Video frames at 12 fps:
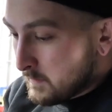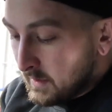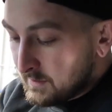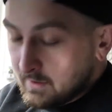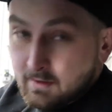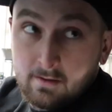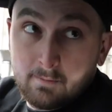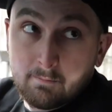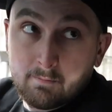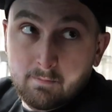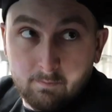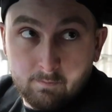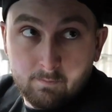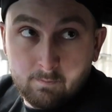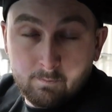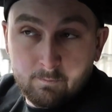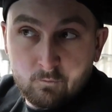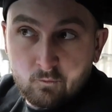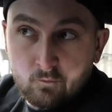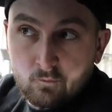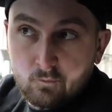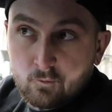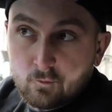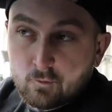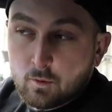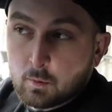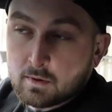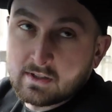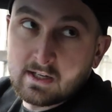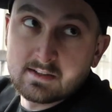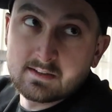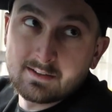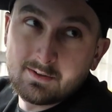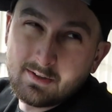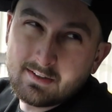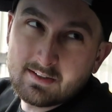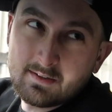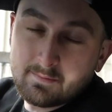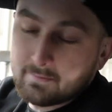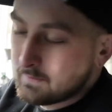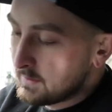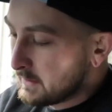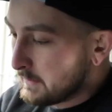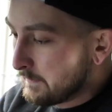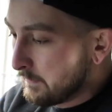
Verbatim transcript: What the dealer? In stock. Worst case, it's like two days out. Okay. So.